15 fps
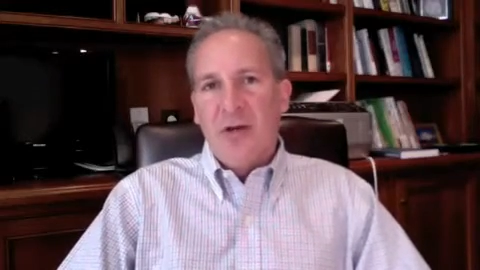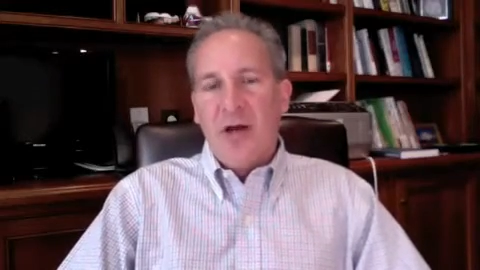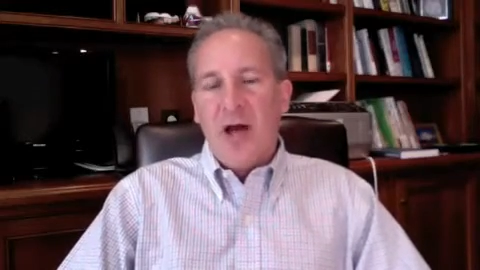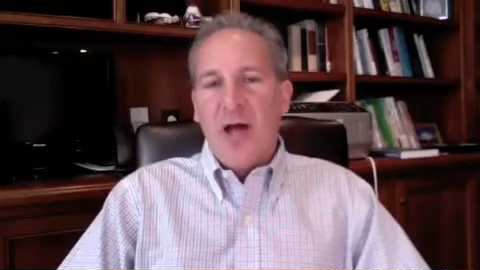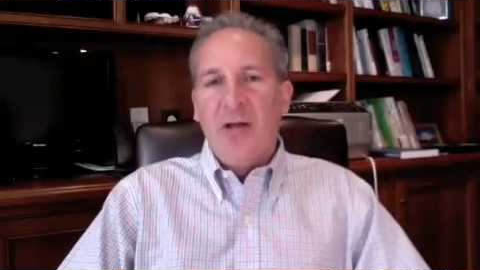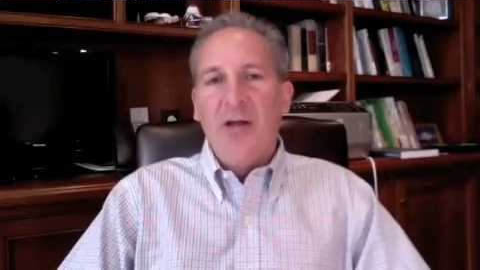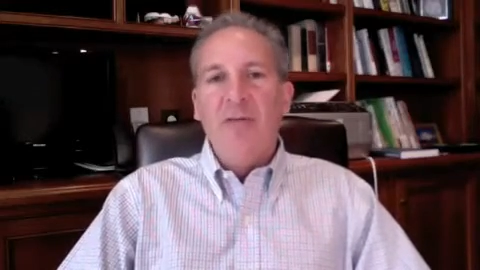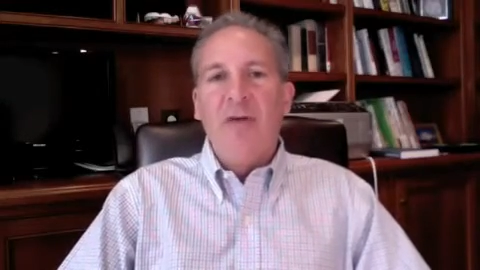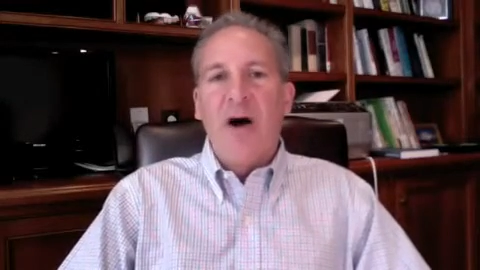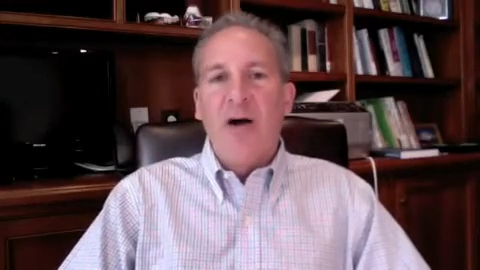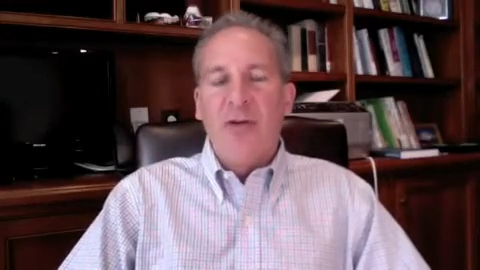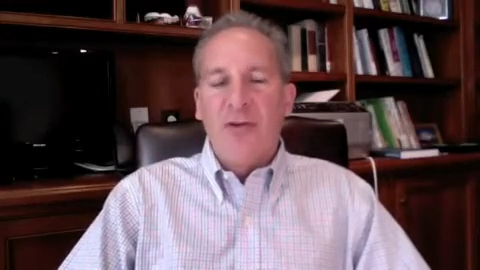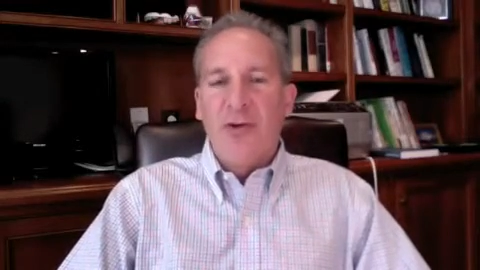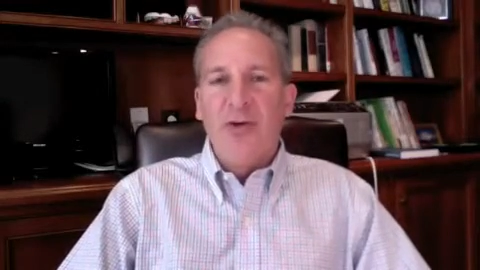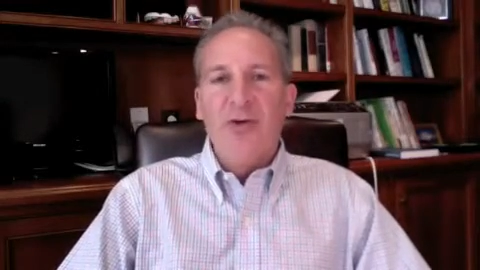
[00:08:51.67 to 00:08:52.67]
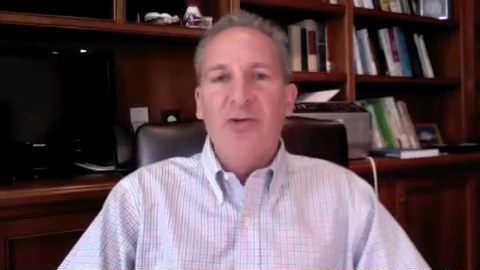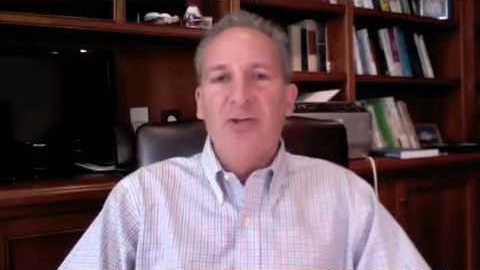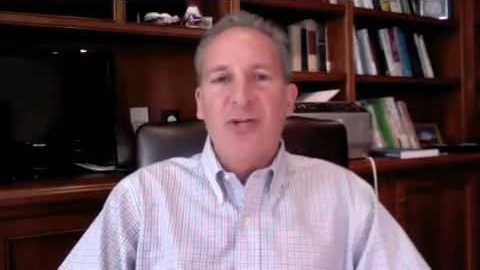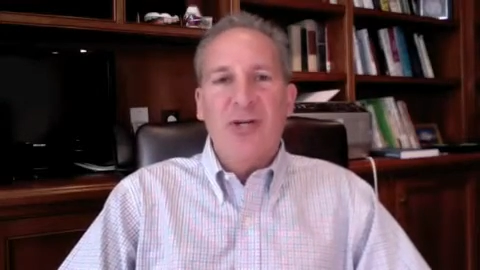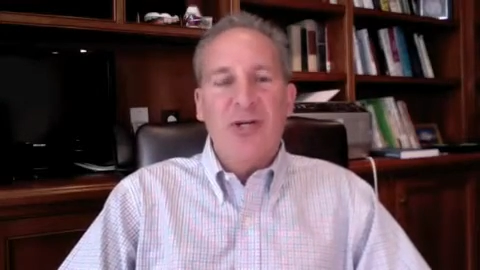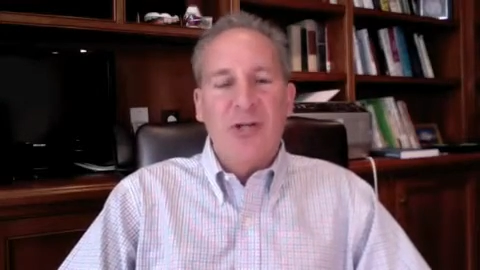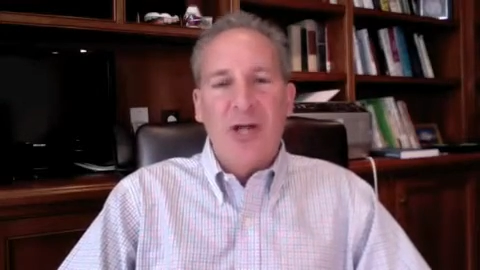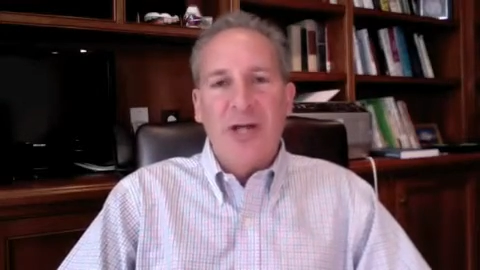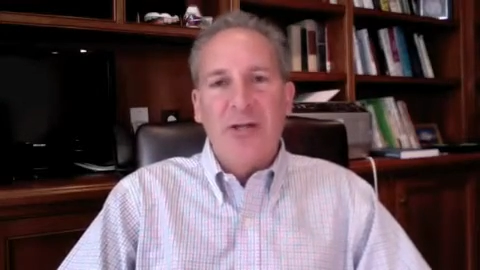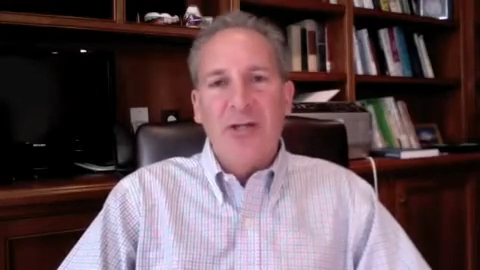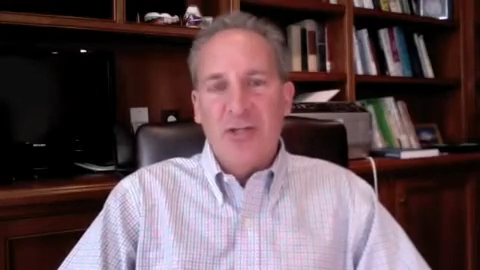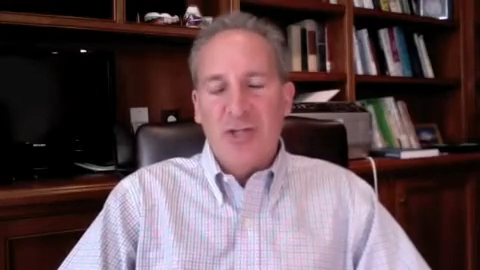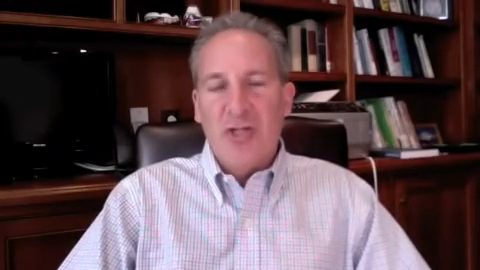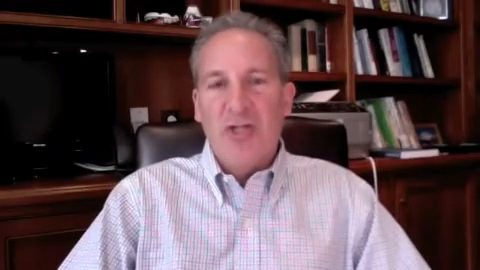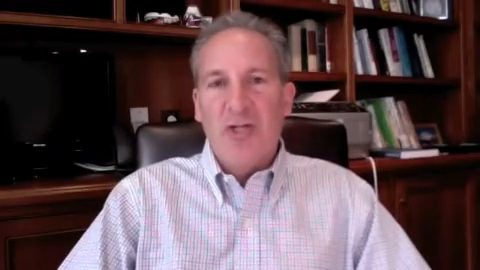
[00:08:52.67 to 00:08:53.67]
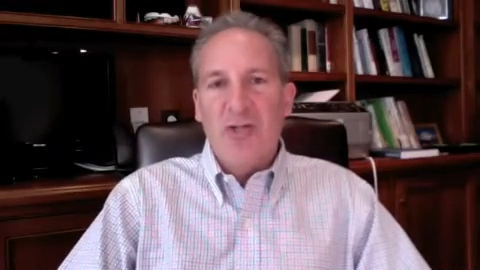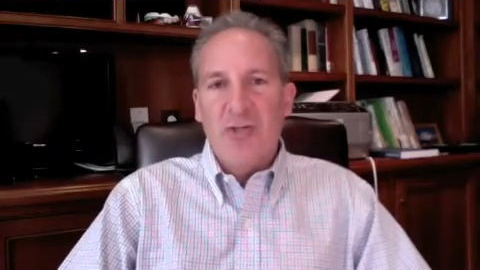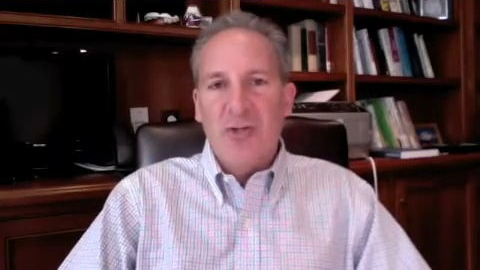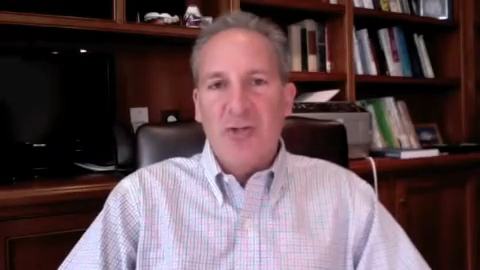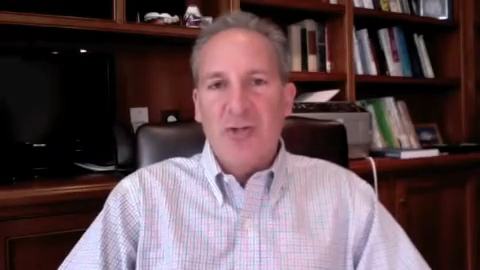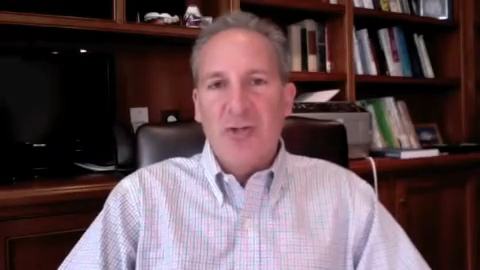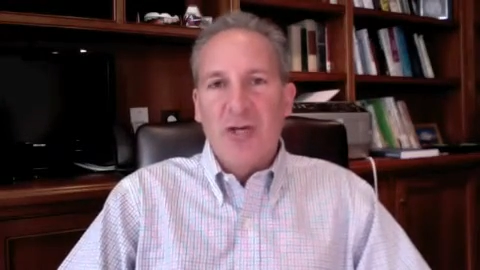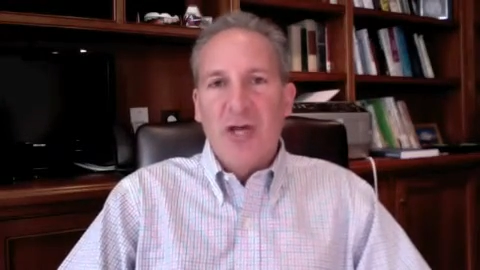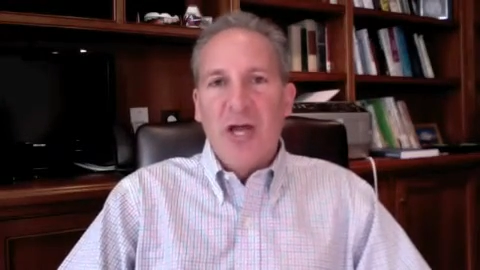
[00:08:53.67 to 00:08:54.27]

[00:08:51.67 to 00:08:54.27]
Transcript: I need volunteers to collect these signatures.